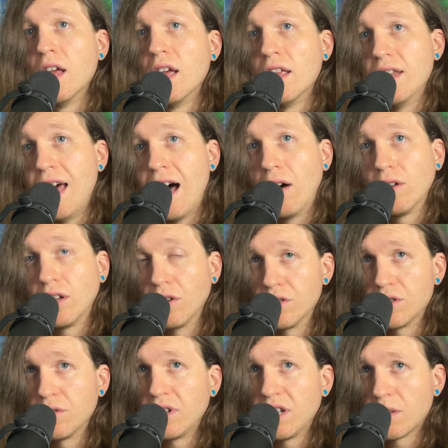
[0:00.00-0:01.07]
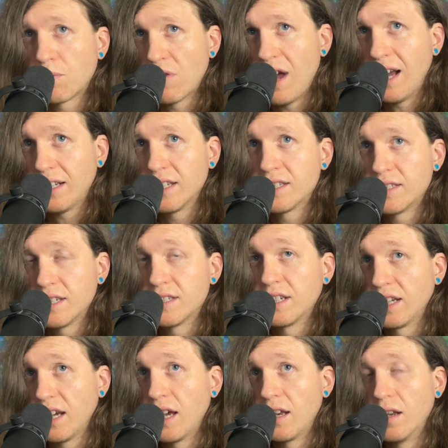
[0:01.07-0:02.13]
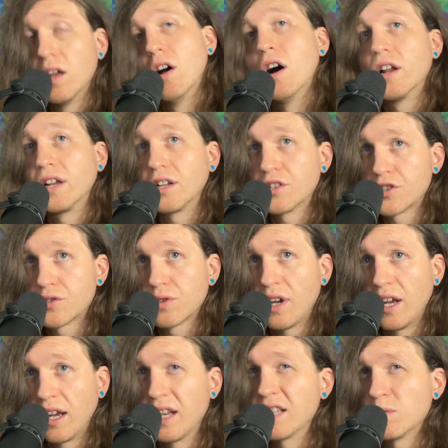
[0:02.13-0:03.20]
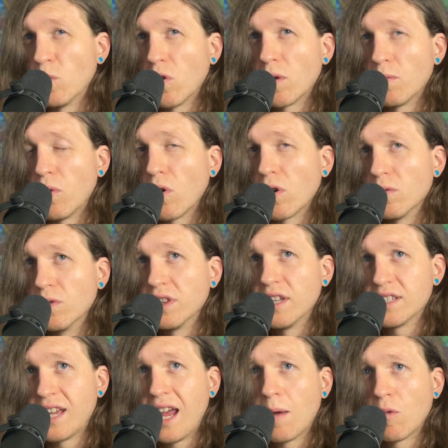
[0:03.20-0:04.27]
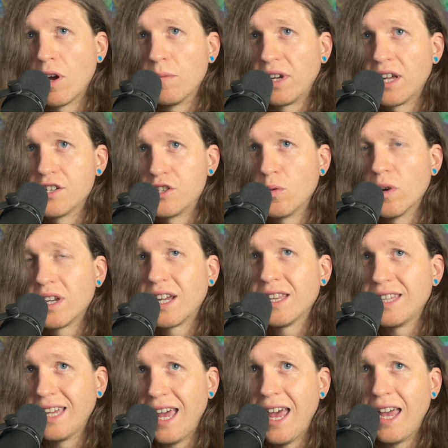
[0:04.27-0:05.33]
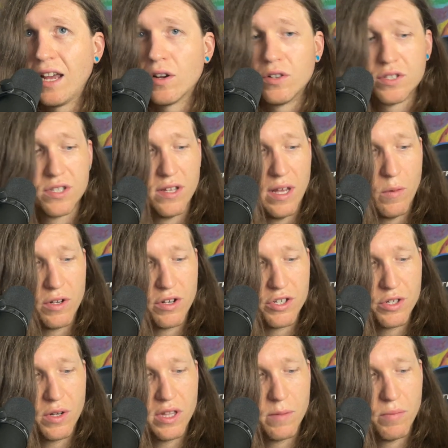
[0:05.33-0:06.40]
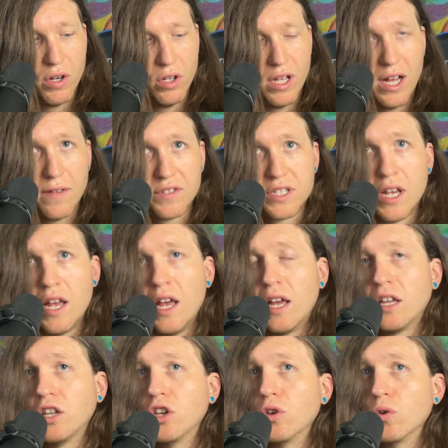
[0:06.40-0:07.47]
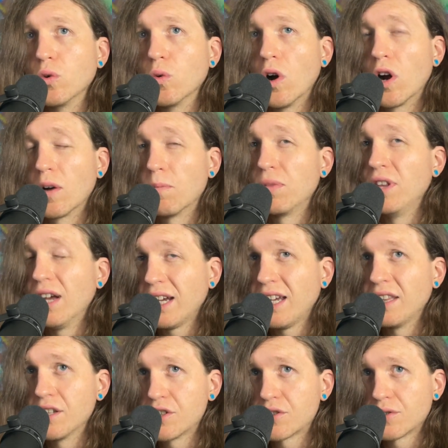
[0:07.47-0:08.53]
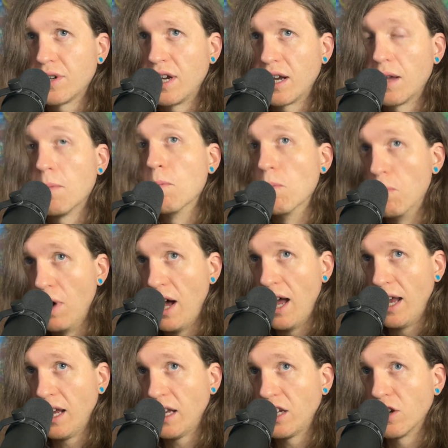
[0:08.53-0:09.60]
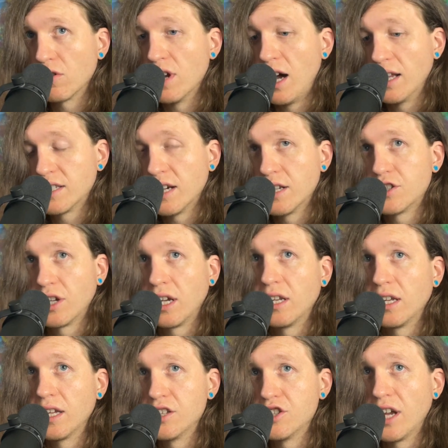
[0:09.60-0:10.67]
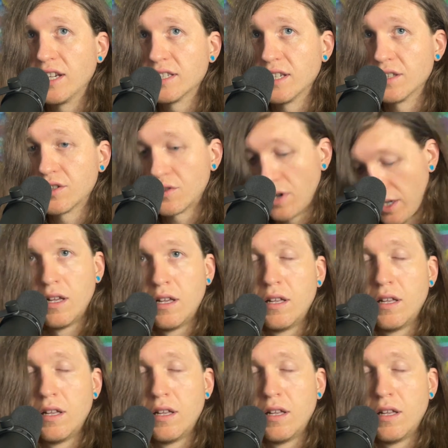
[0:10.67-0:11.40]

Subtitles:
Now, you do need to practice this again on each string, and it's more important with this hammer-on because you want to get the angle so that when you're doing the pull-offs, you are plucking the string, but you're not touching any adjacent strings.